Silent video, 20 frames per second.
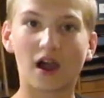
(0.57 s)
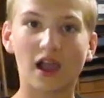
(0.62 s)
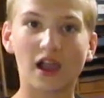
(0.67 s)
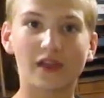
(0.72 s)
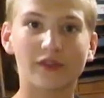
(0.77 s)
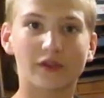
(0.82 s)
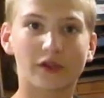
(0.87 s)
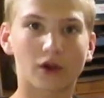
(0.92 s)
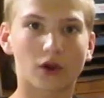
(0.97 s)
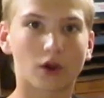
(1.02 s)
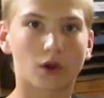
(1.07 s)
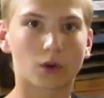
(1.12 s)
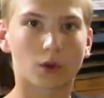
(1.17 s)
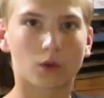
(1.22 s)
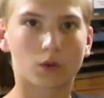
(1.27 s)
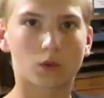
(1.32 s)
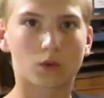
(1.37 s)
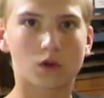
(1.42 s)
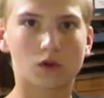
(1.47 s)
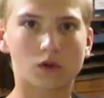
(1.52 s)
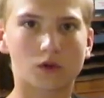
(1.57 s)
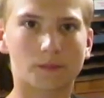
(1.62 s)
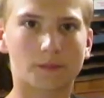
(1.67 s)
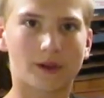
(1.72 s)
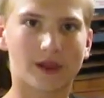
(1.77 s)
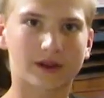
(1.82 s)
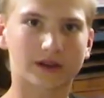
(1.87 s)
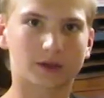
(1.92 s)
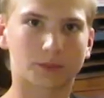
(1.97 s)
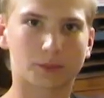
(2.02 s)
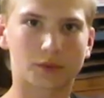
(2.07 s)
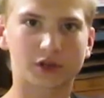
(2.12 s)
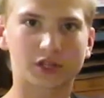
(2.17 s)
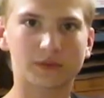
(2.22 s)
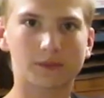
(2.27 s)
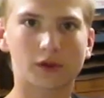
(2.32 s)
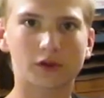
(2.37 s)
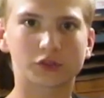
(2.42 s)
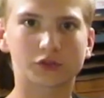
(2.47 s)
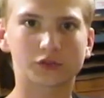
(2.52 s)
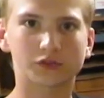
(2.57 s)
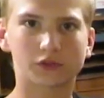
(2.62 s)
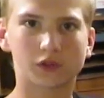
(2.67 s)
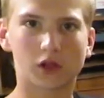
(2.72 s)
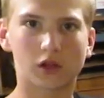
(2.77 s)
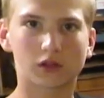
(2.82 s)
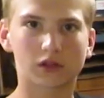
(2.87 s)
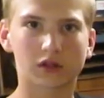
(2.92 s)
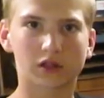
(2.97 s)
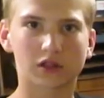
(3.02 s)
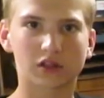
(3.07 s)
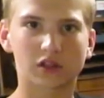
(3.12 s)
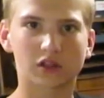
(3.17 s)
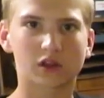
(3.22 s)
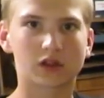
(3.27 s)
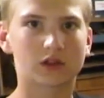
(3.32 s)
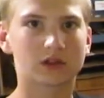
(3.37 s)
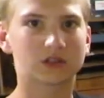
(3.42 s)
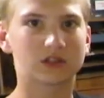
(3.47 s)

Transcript: Hi there, welcome back to Pretty Much Flawless.